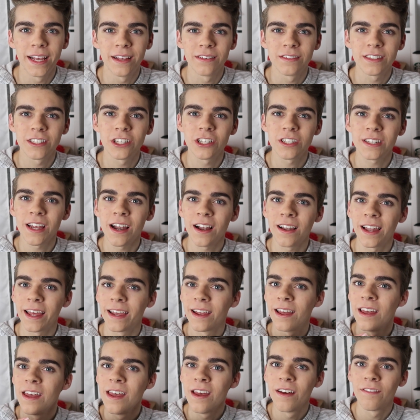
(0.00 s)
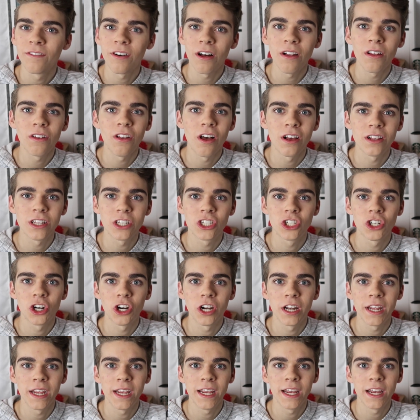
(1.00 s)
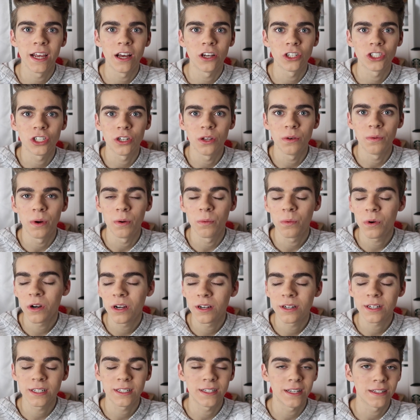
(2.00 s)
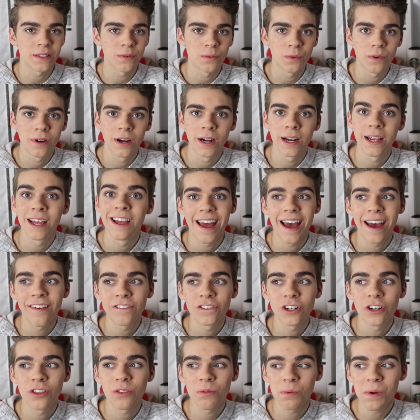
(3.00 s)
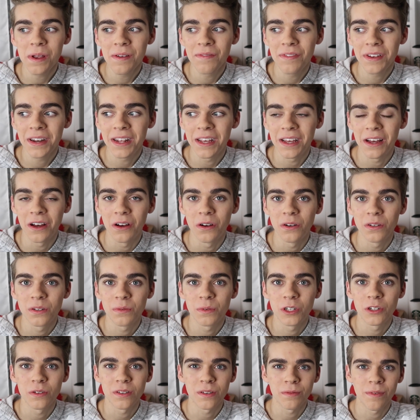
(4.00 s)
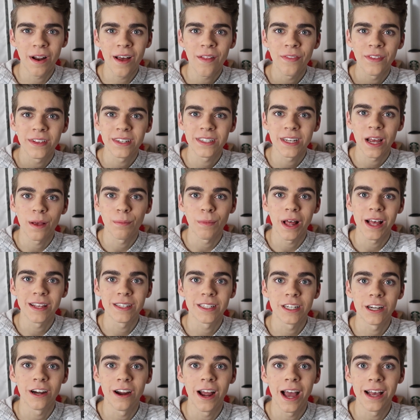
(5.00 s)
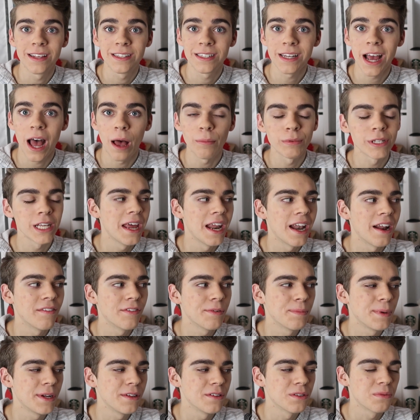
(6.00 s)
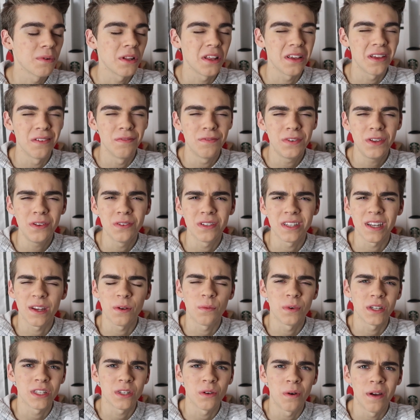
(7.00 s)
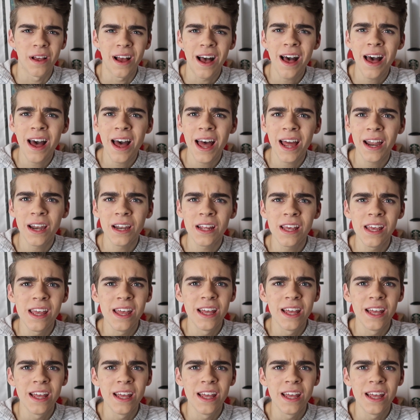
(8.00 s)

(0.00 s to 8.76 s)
It was just kind of like, follow along this journey, I'll show you what works, doesn't work. After three videos, which was around this time last year, I stopped, and everybody was really confused, like, what's going on?